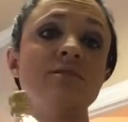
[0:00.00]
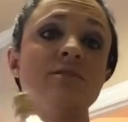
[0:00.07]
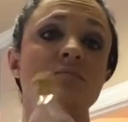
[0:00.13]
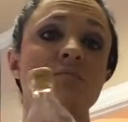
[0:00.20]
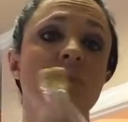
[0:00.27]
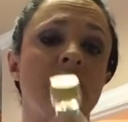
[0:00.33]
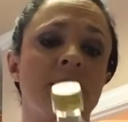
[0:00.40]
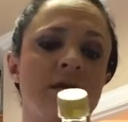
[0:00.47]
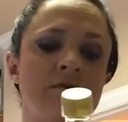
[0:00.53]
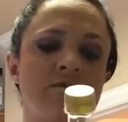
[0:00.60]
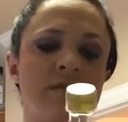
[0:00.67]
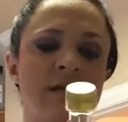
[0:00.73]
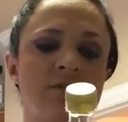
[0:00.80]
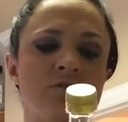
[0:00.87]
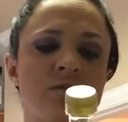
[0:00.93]
is
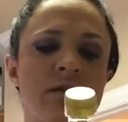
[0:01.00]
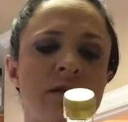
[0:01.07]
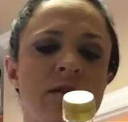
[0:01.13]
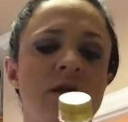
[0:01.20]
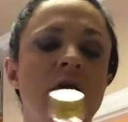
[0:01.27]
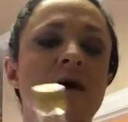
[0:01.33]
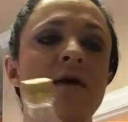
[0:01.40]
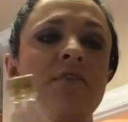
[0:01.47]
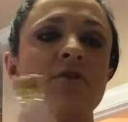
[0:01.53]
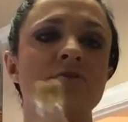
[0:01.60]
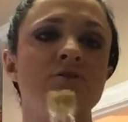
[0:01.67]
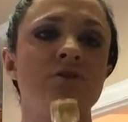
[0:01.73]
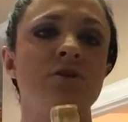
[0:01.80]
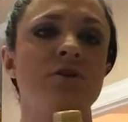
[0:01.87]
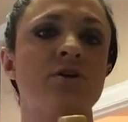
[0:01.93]
monosaturated. Those are
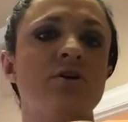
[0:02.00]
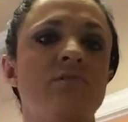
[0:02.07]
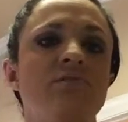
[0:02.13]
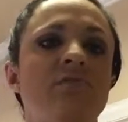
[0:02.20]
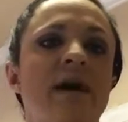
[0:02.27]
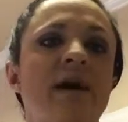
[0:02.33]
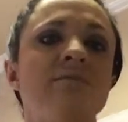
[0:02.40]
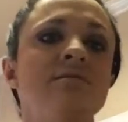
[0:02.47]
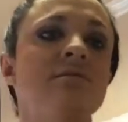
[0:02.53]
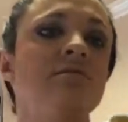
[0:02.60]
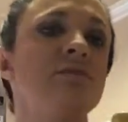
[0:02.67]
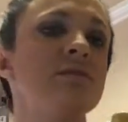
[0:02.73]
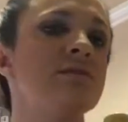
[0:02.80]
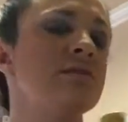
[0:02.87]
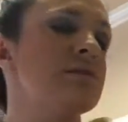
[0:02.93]
your good fats, so
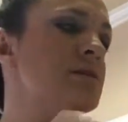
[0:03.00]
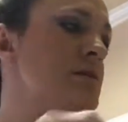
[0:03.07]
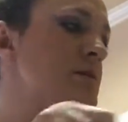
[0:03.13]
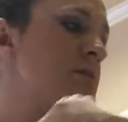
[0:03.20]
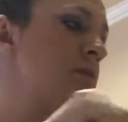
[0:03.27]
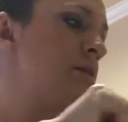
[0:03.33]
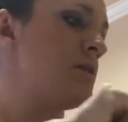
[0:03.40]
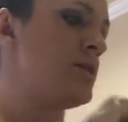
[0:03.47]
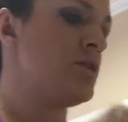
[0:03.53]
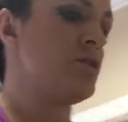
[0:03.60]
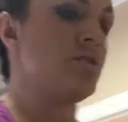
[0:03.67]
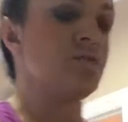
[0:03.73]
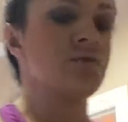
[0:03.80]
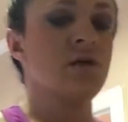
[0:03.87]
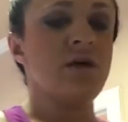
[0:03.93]
this is a good thing to
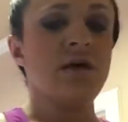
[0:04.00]
use.